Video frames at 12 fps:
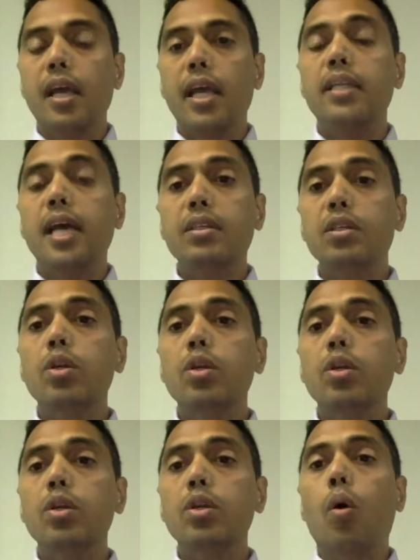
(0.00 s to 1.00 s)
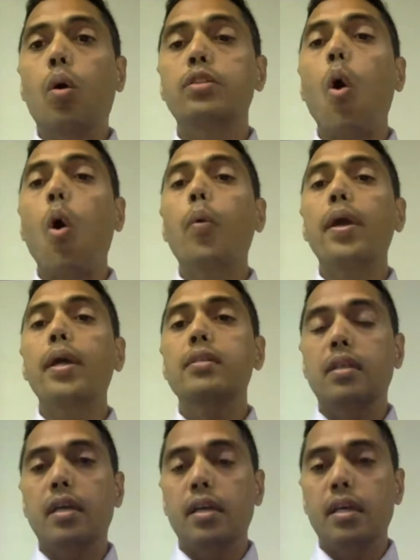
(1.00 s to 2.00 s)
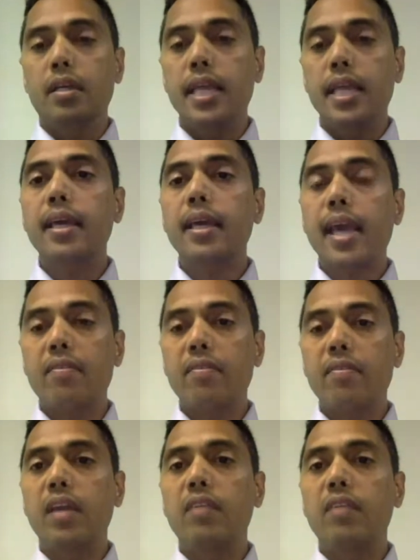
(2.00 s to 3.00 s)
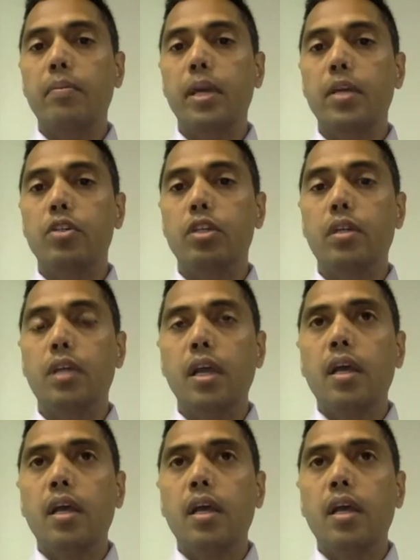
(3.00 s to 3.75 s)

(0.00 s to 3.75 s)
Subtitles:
it doesn't know, it's always taking every information.